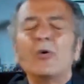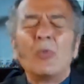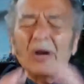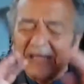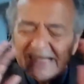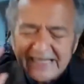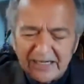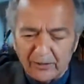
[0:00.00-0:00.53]
I don't
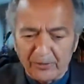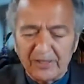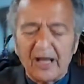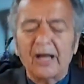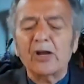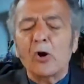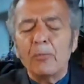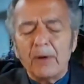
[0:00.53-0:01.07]
want to hear
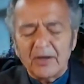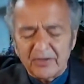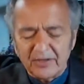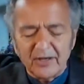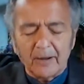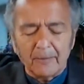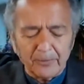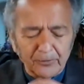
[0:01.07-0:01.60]
it. I go by
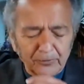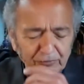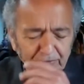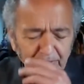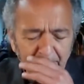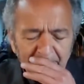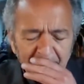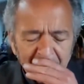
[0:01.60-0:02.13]
the
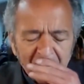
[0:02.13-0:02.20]
numbers.